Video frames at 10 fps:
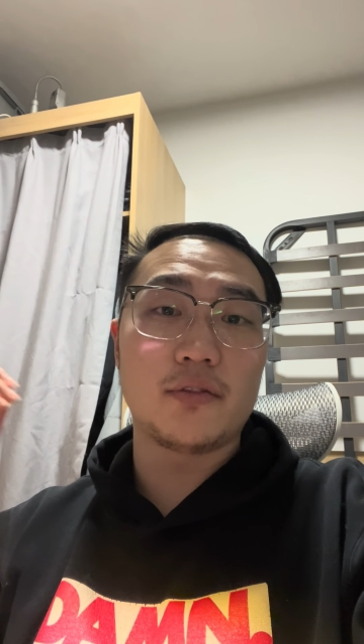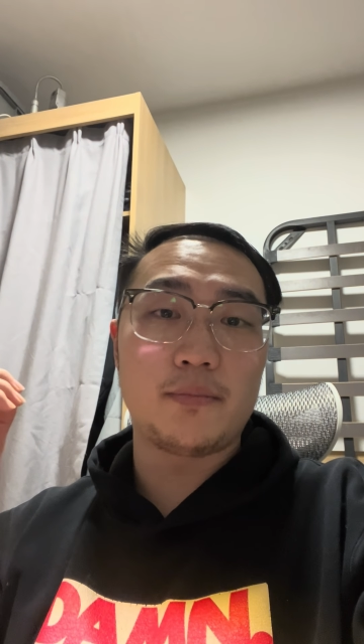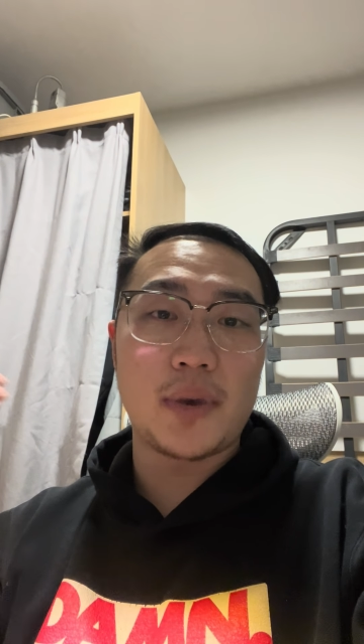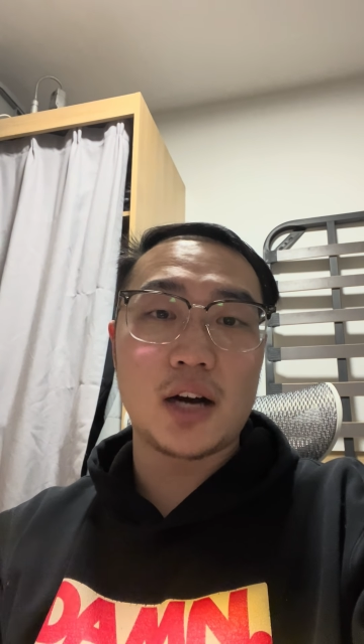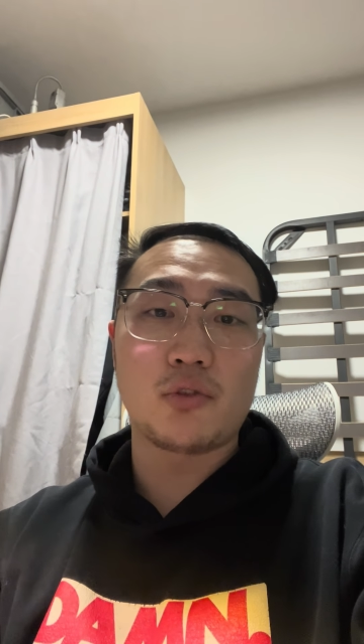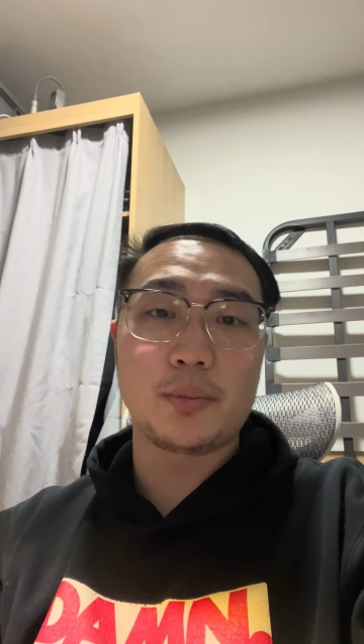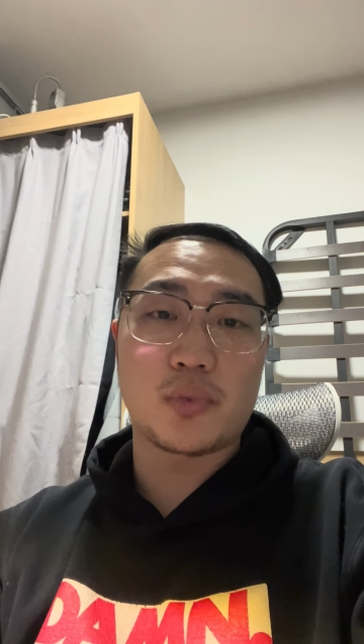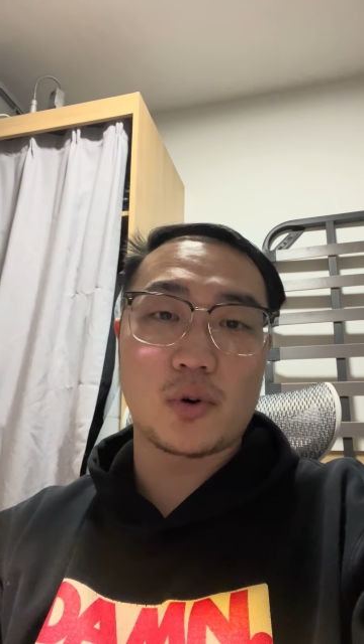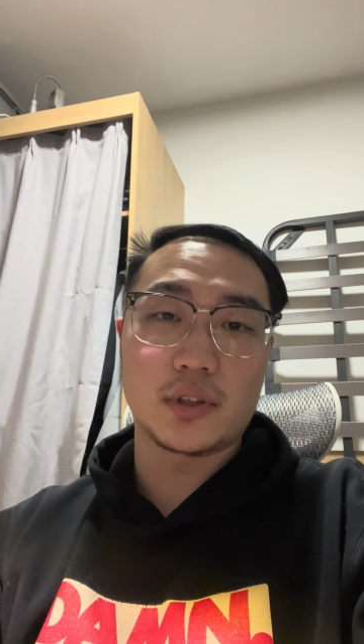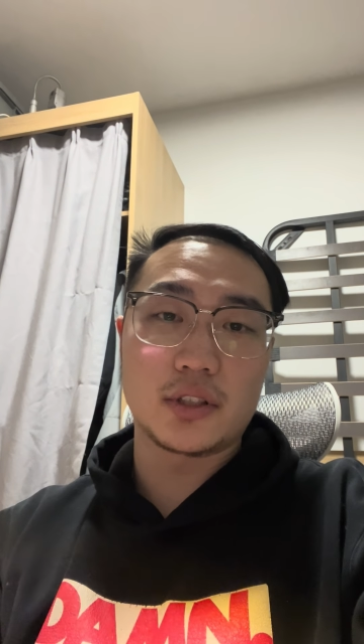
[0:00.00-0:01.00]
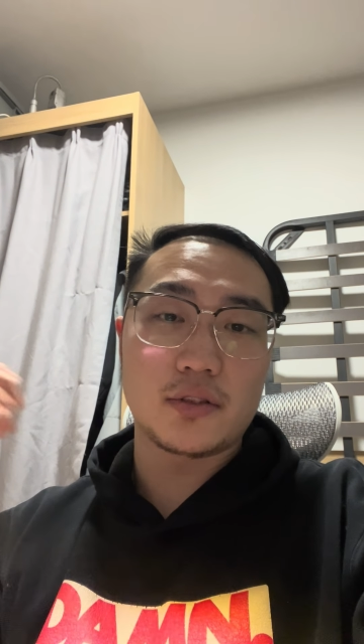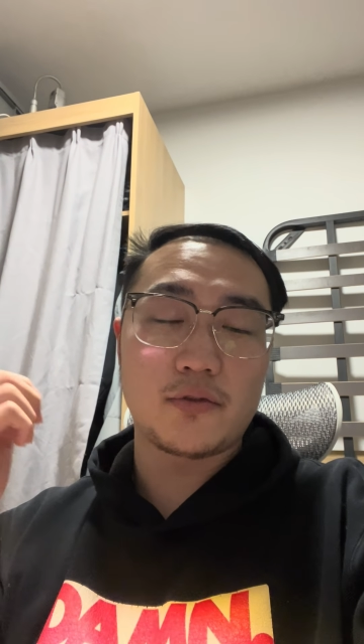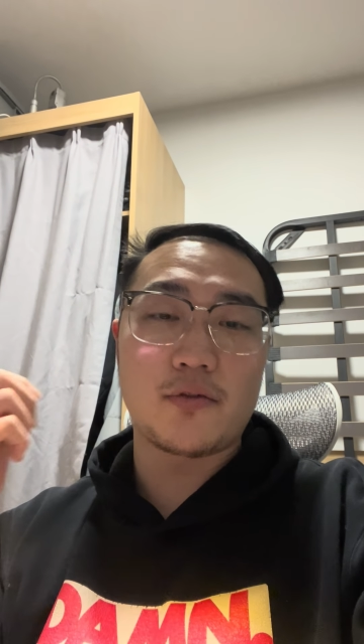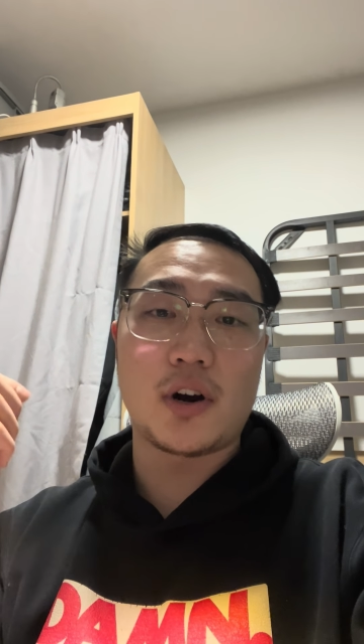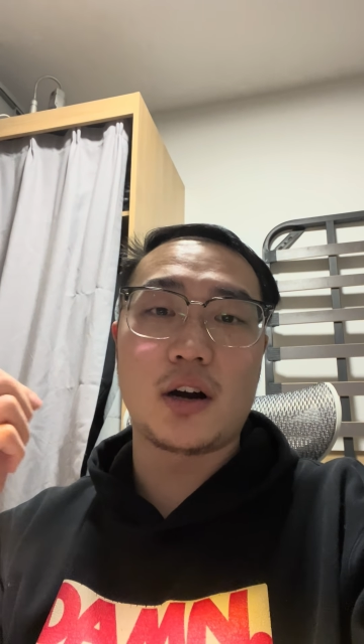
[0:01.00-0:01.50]
bug reports
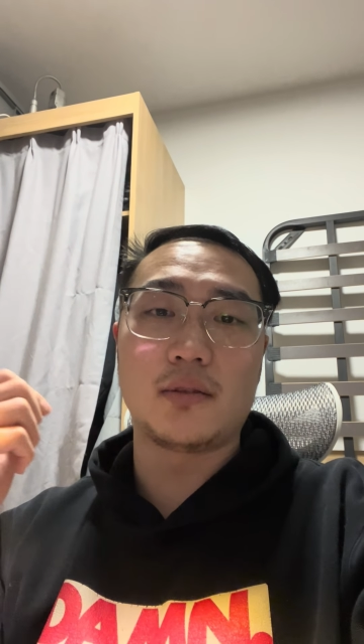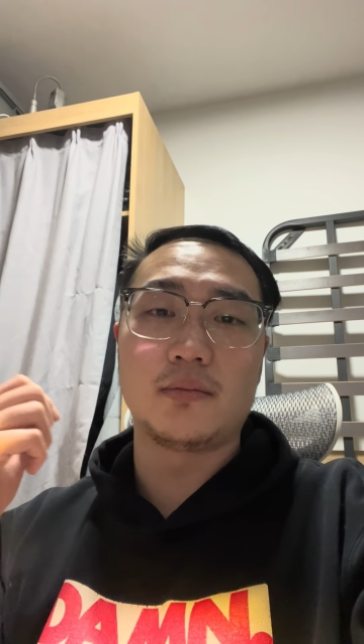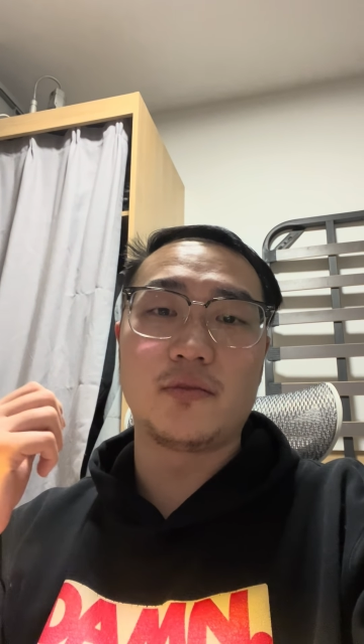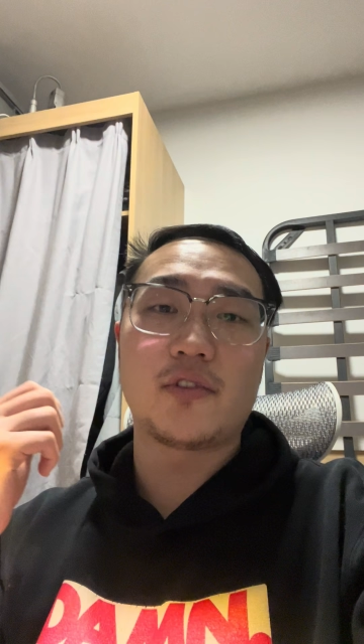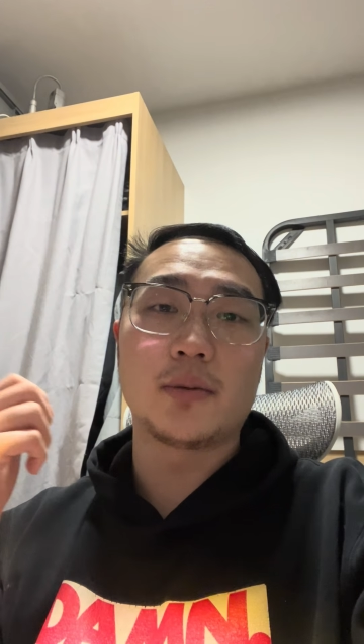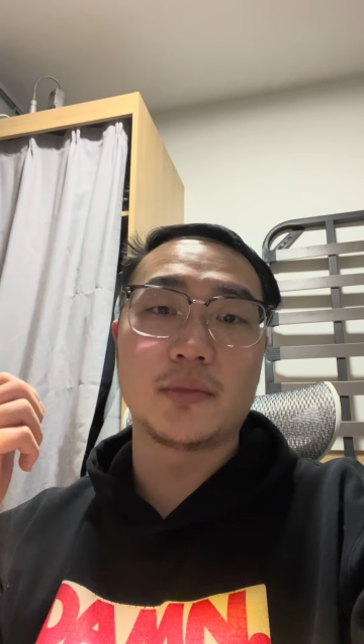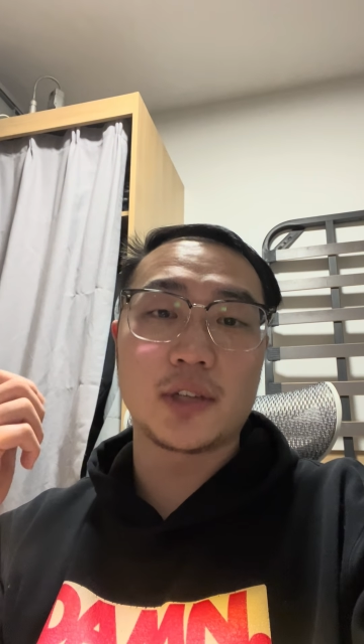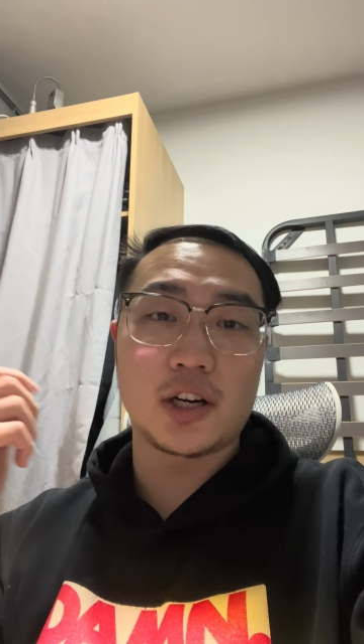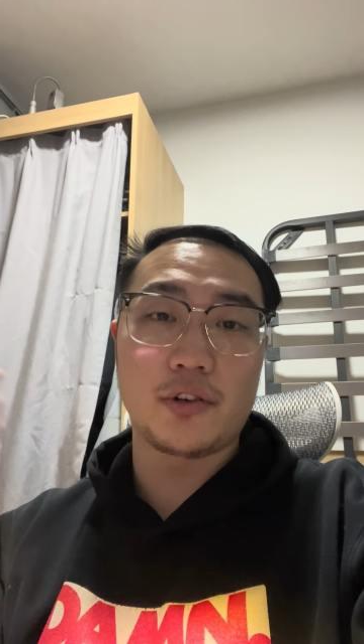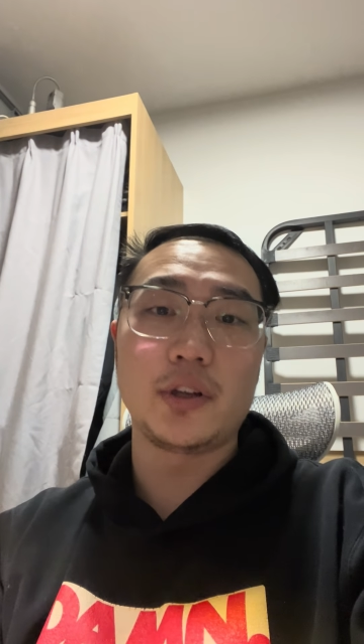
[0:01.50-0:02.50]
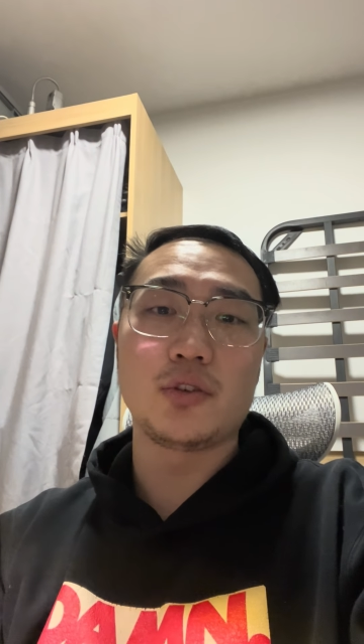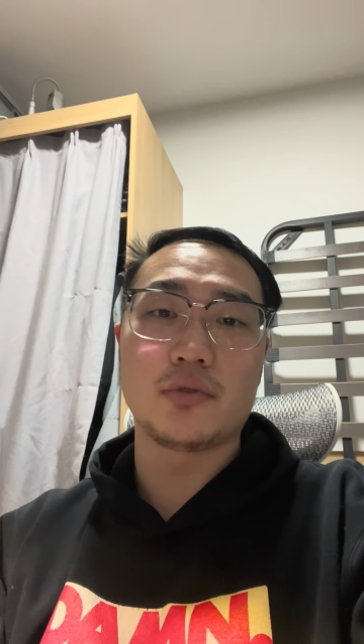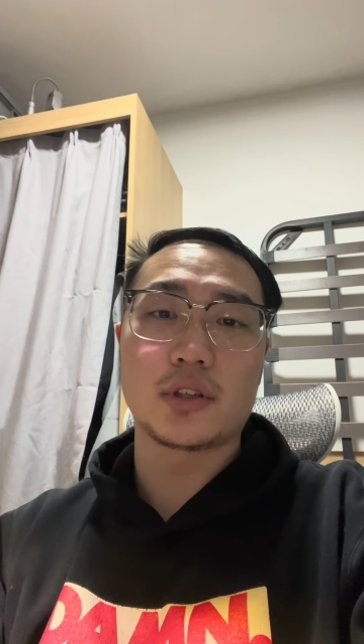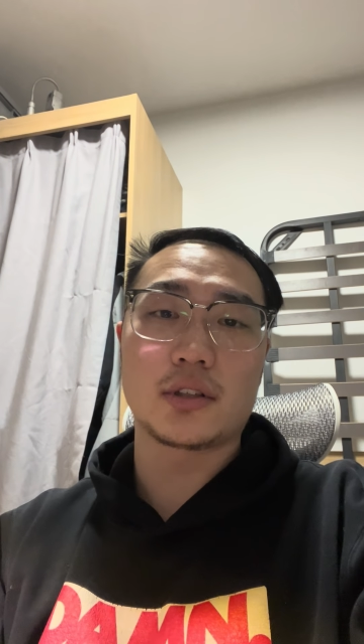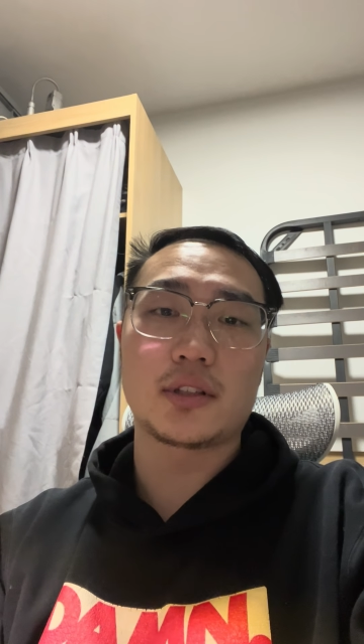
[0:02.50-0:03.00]
from current
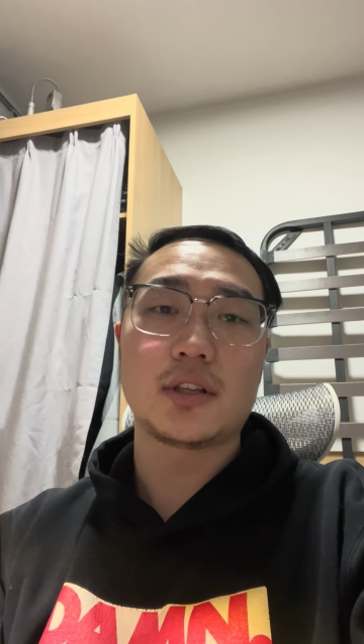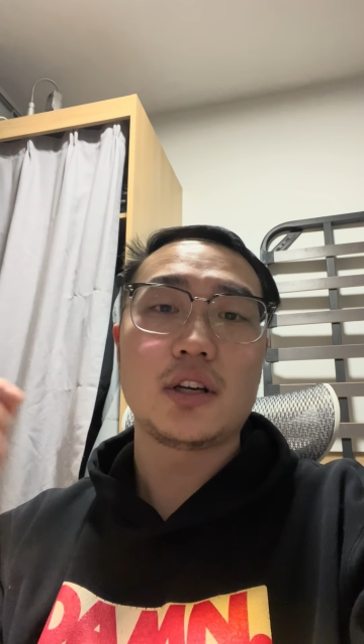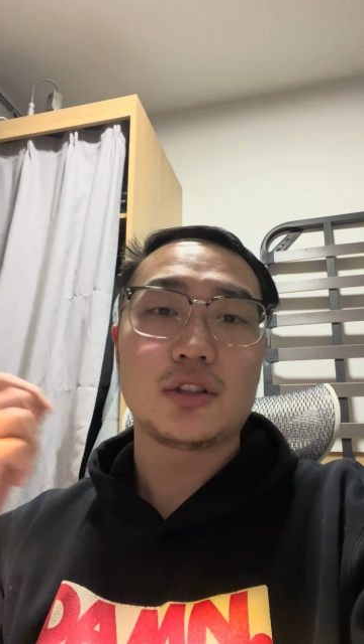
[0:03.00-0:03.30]
users,